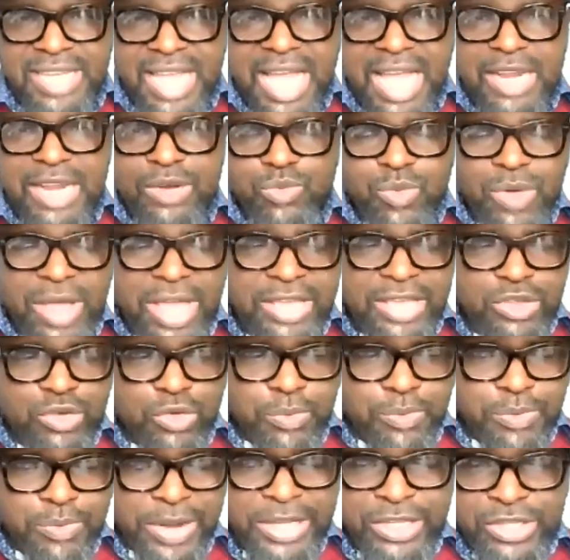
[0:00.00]
that when
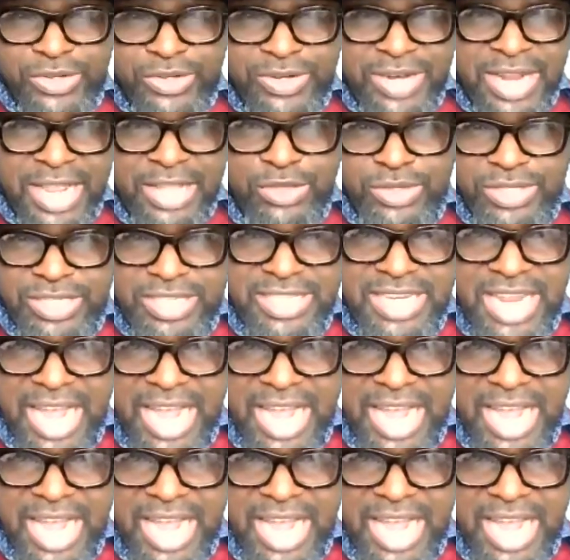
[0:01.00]
you bring children to the